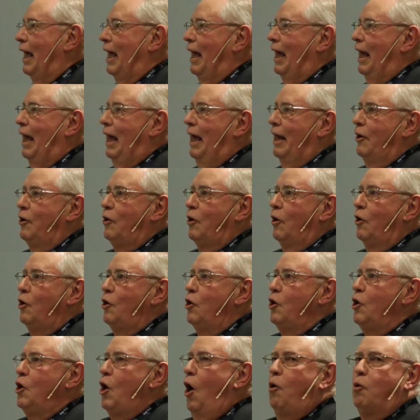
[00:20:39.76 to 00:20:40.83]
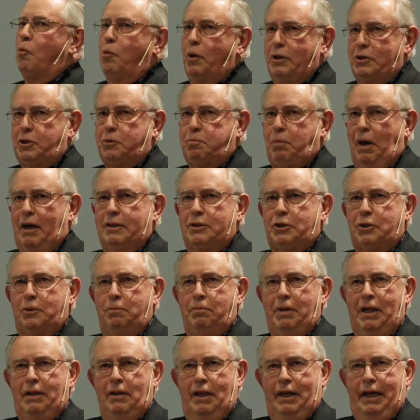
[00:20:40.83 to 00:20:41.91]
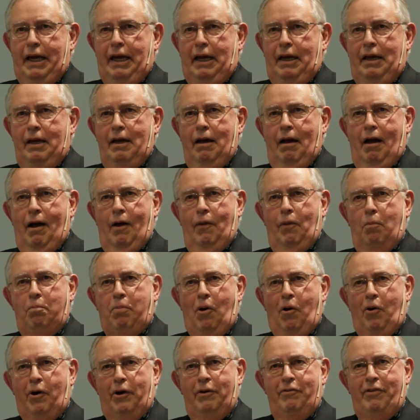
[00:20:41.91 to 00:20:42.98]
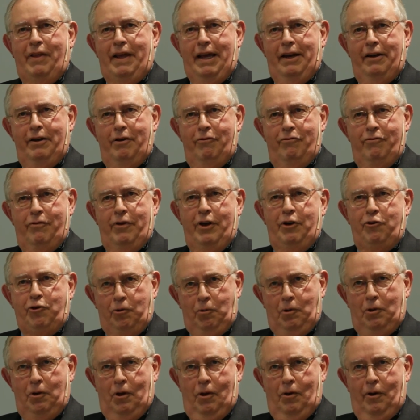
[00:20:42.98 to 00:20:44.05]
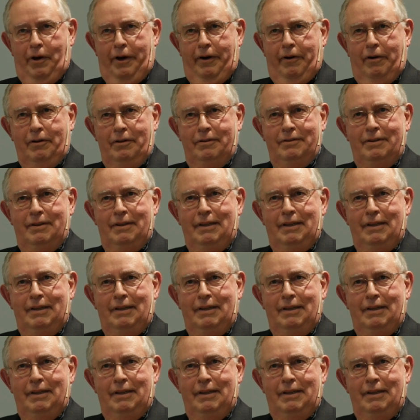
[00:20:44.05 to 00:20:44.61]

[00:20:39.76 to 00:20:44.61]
and no responsibility on the part of the individual lawyer